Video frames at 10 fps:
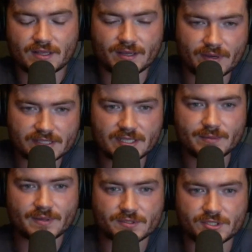my
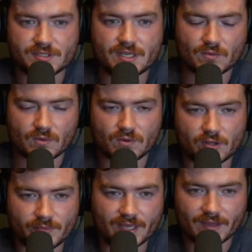stomach was just like
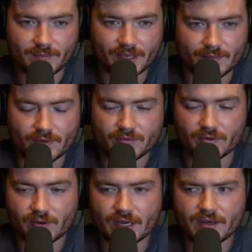rolling me in the bed, moving
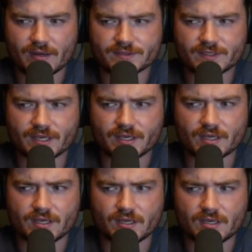around, and I was like.
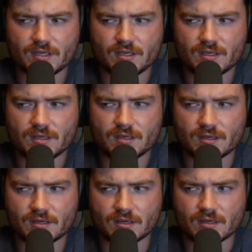
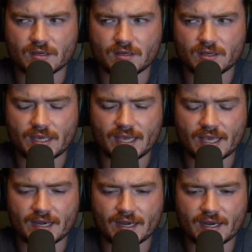Huh.
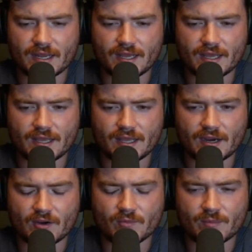And
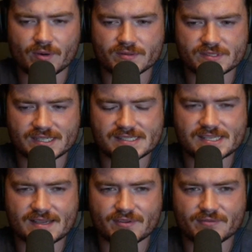I remember it was like
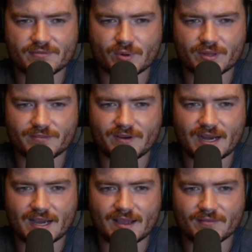
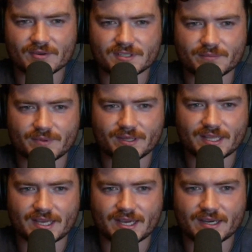7:45 or something like
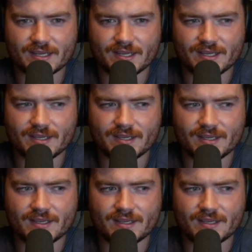that.
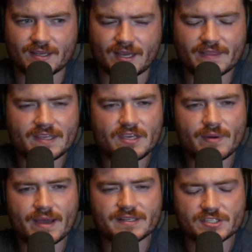I think
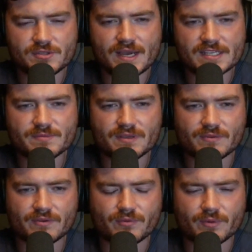did you ask me if
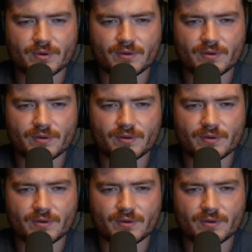we were going